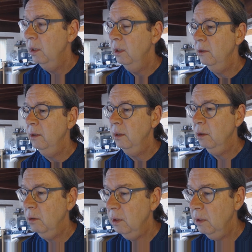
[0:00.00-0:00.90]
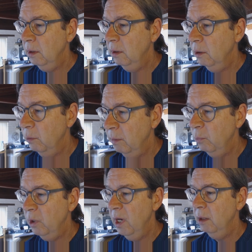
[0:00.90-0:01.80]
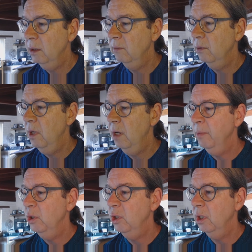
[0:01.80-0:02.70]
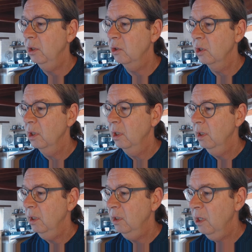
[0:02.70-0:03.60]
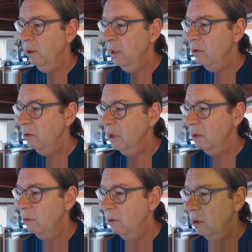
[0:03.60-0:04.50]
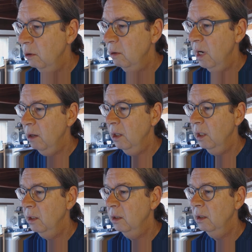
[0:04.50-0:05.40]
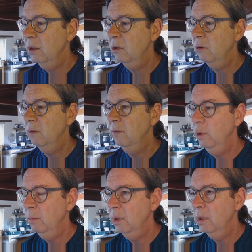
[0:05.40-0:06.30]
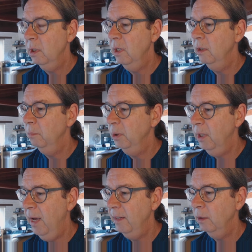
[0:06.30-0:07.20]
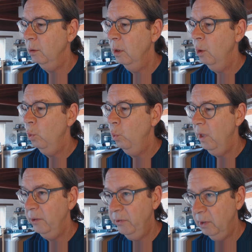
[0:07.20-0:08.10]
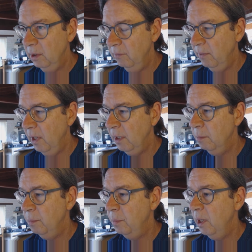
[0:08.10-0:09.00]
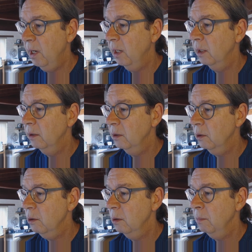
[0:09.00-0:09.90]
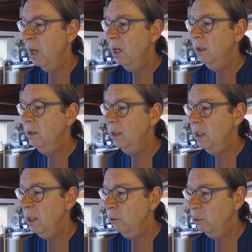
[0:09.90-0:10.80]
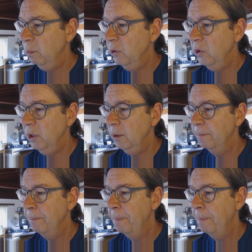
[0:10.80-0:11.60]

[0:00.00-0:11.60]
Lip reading: is the increasingly grim reality of climate change and our entry into a new era in the history of humans and the planet, well signified by the term the Anthropocene.